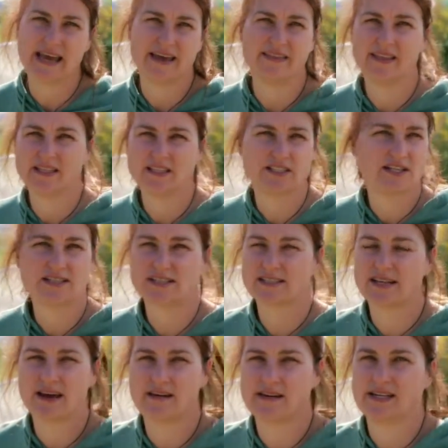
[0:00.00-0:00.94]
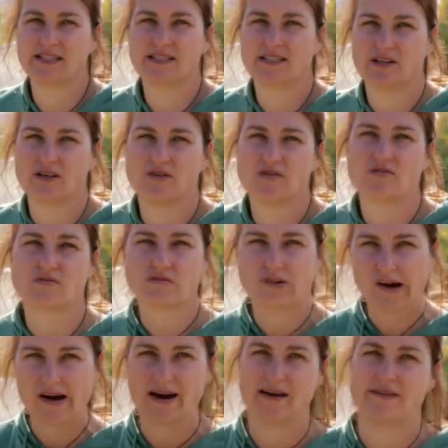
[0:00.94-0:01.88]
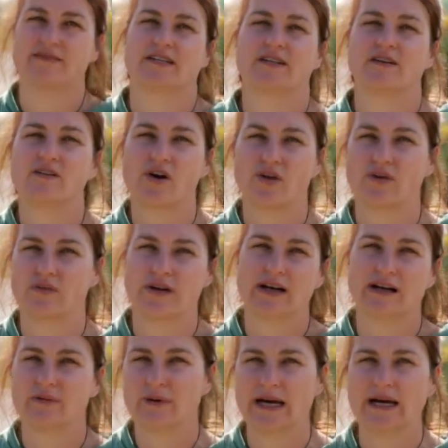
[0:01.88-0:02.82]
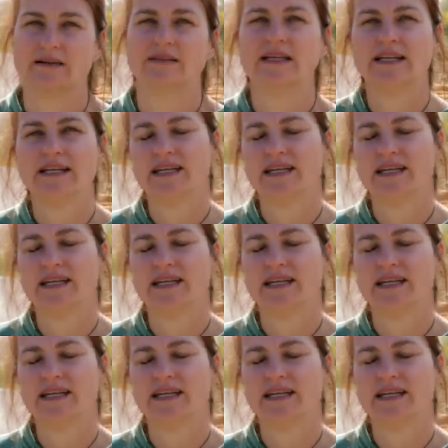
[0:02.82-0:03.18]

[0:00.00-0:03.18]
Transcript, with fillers: and they're just going to thrive and grow really well.